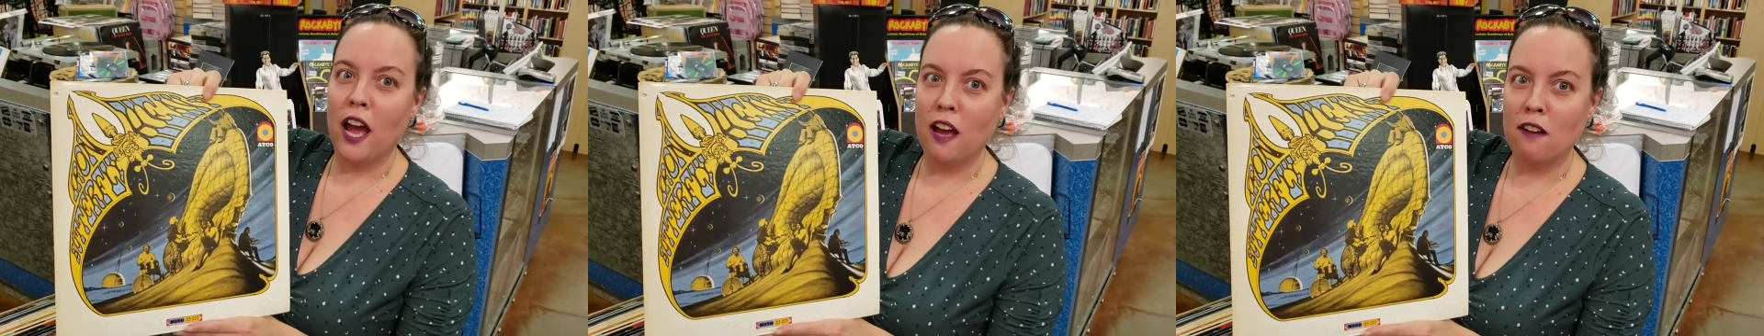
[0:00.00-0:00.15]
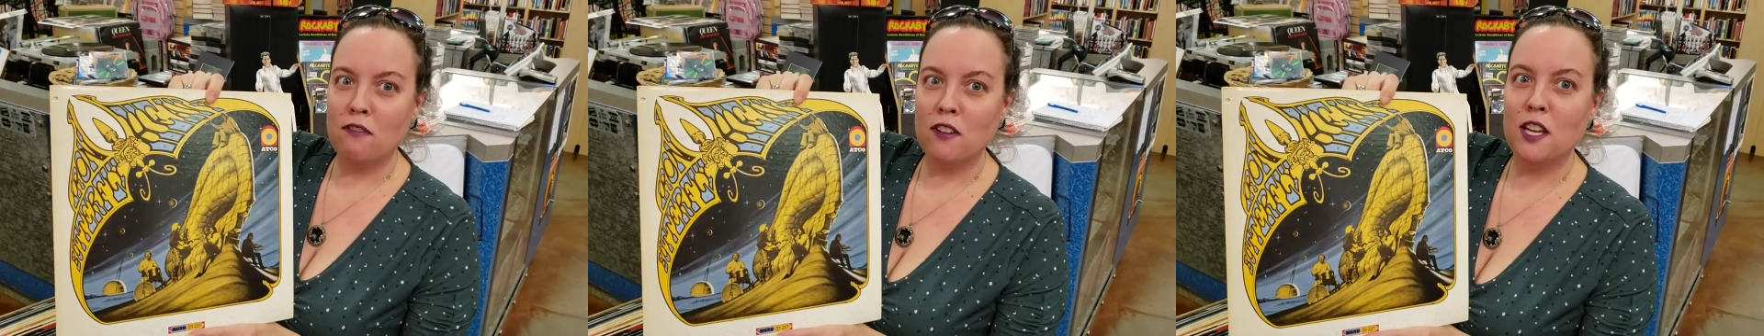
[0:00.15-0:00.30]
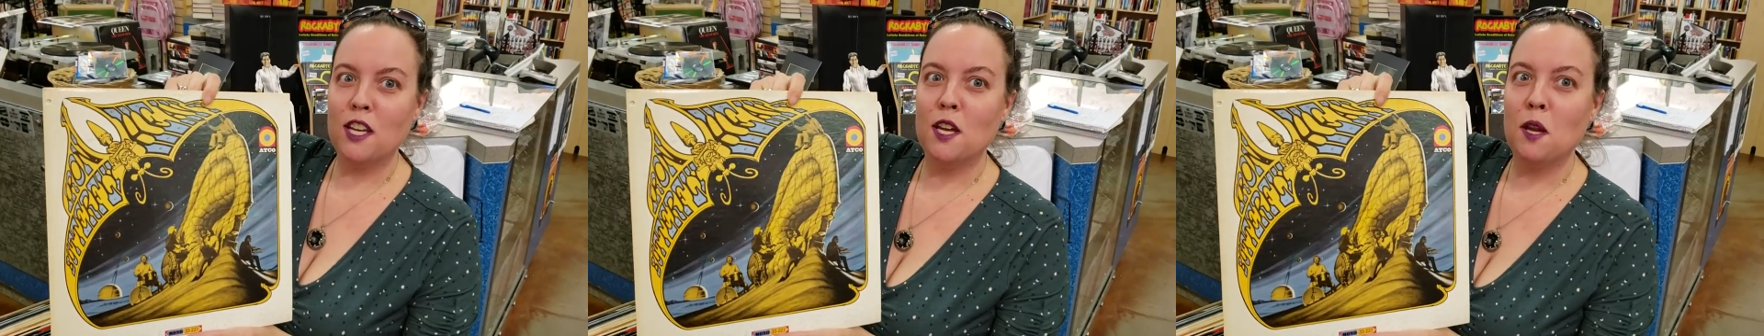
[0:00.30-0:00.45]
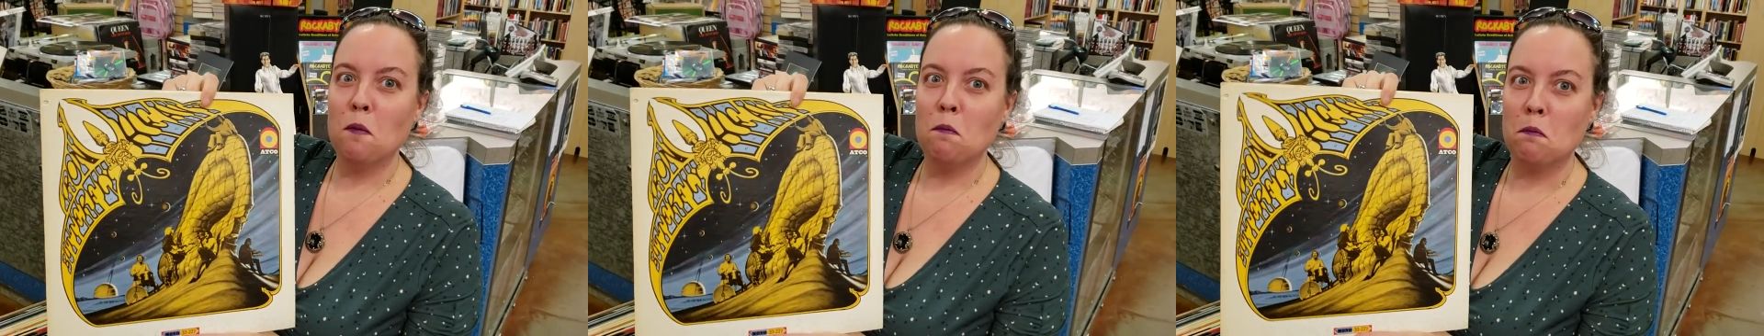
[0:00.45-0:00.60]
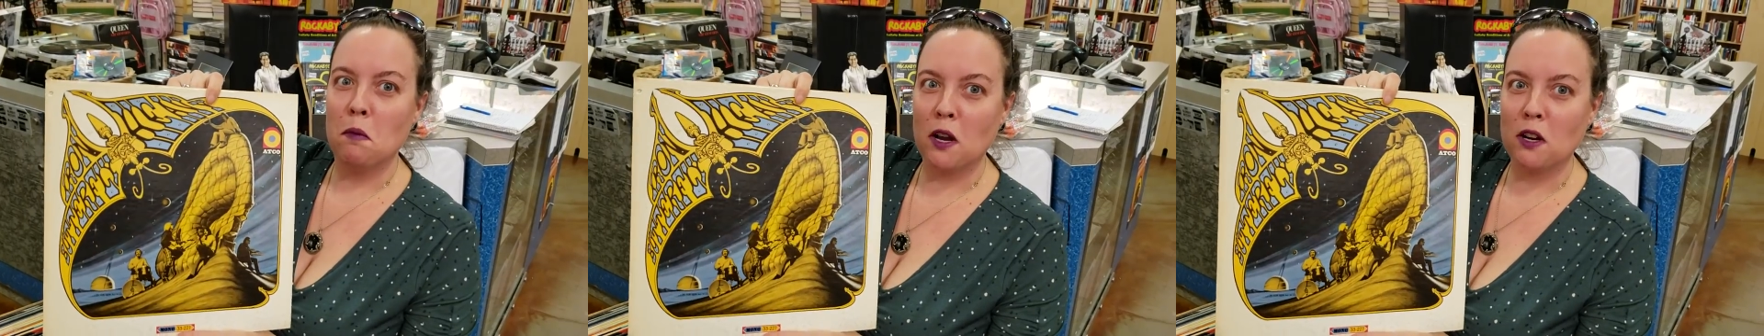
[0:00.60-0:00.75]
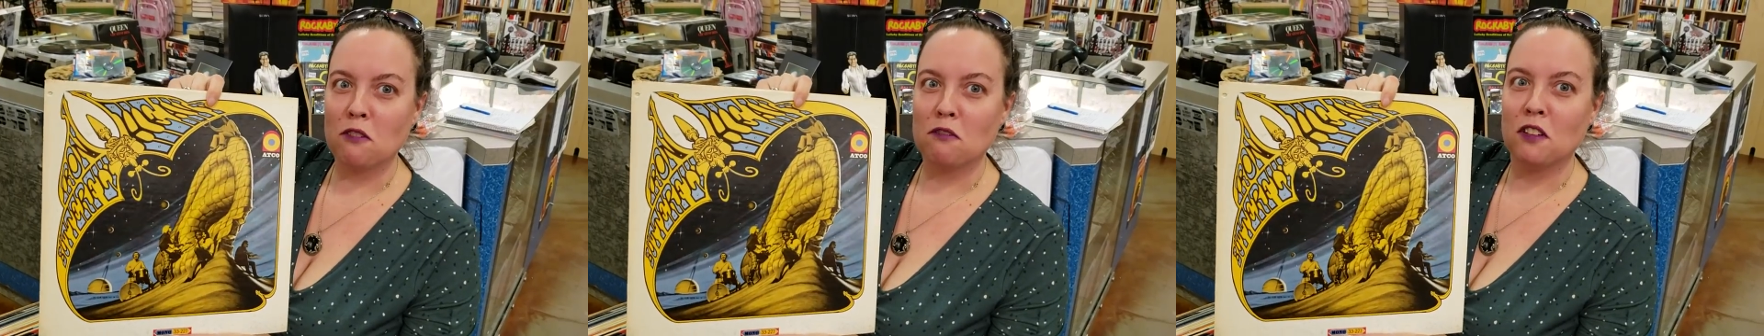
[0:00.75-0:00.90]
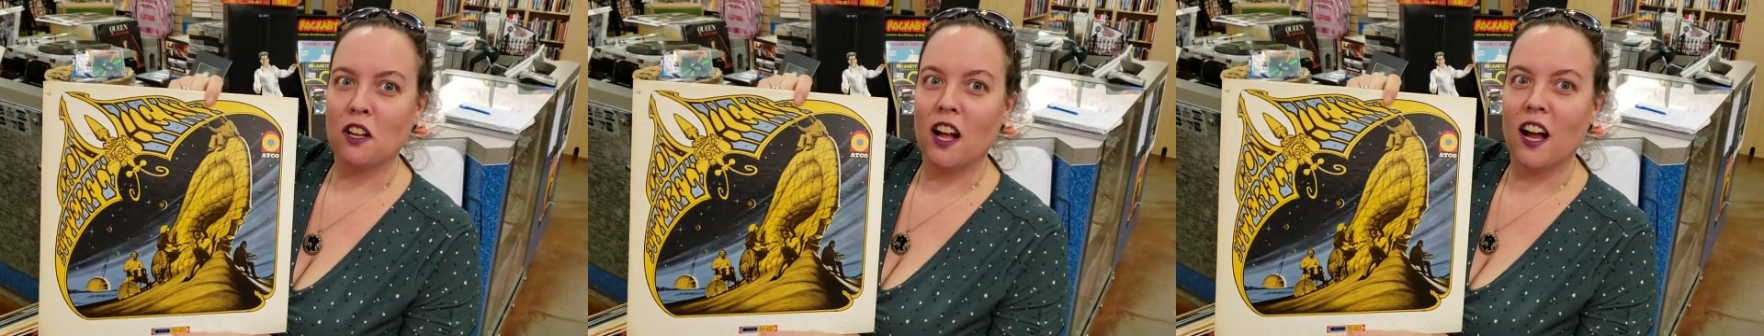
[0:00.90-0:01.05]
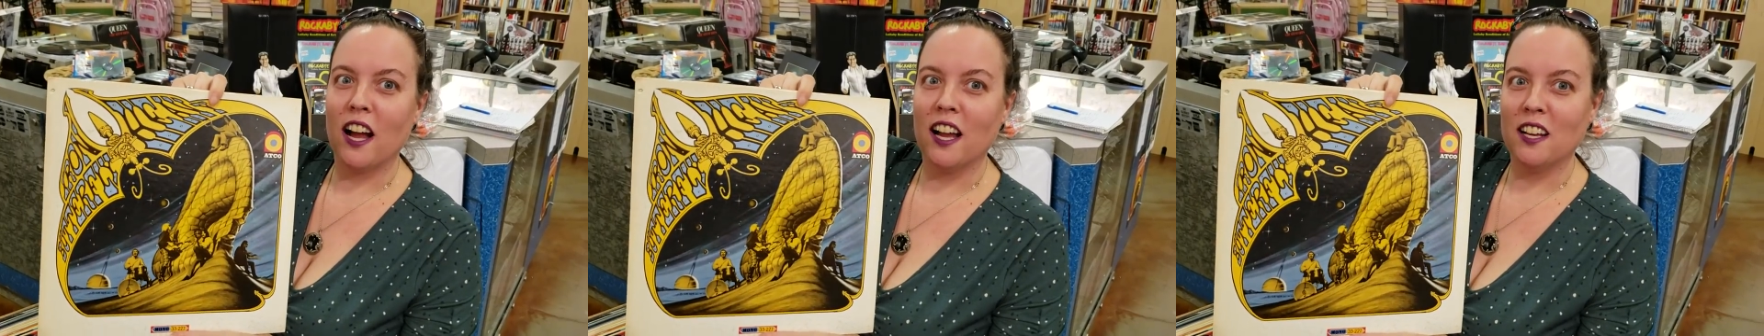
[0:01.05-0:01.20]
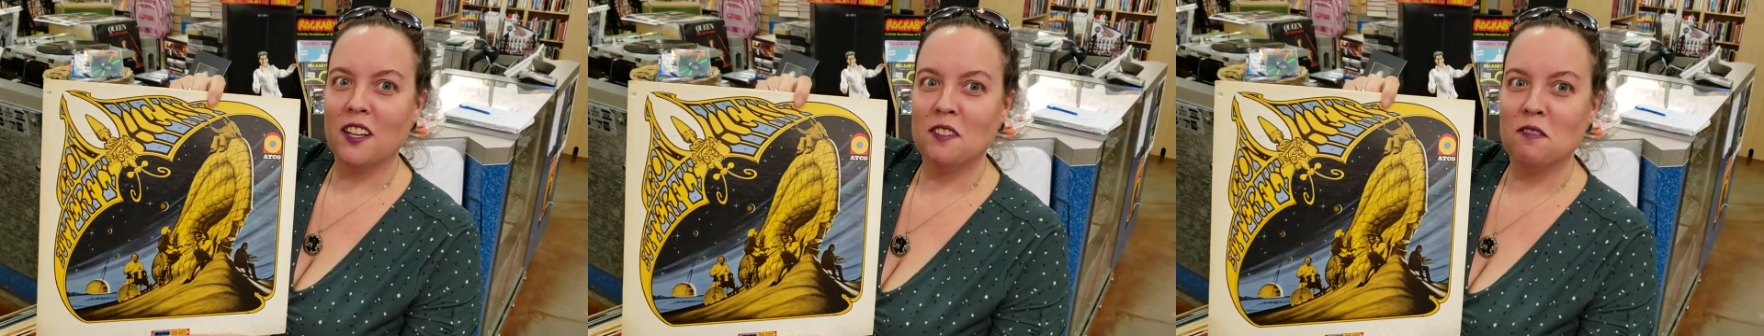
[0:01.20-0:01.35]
heavy butterfly.